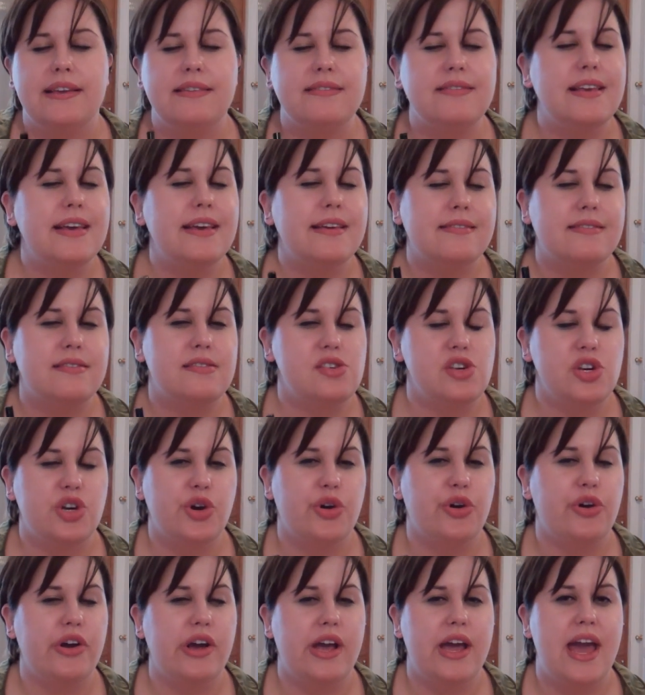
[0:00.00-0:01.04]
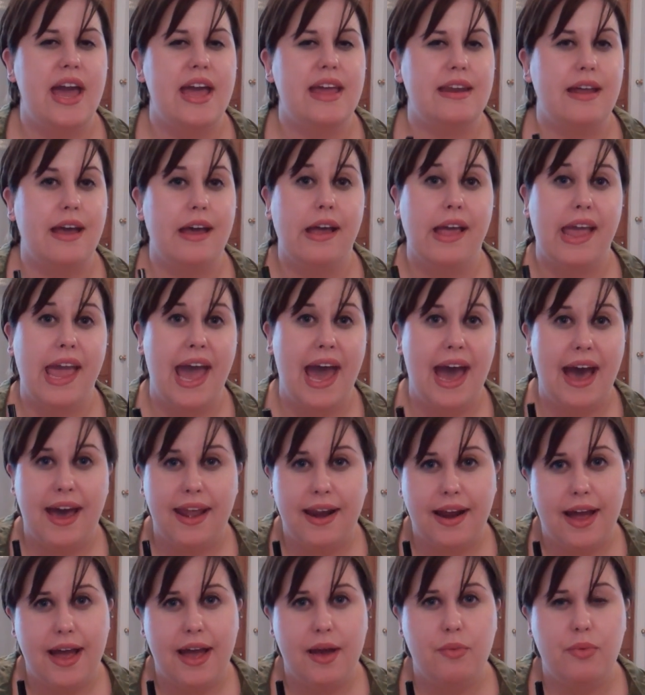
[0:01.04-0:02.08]
easiest to create a
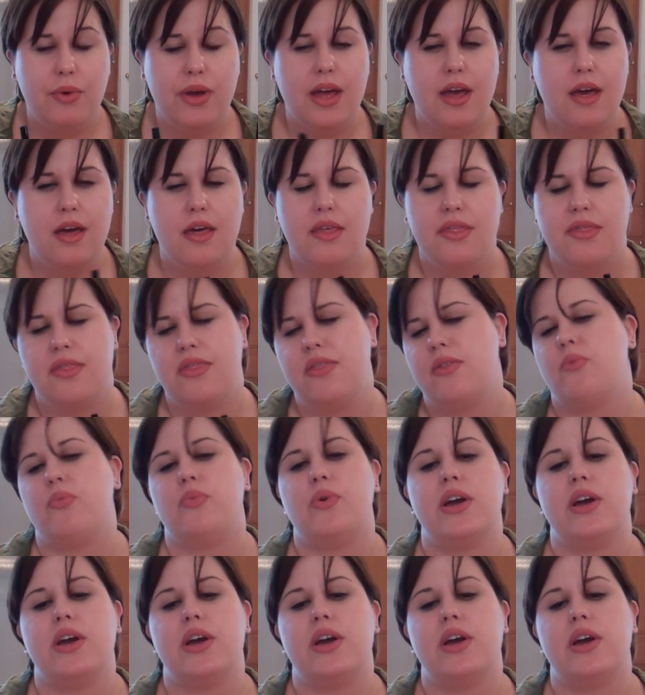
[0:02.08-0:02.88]
cat eye with,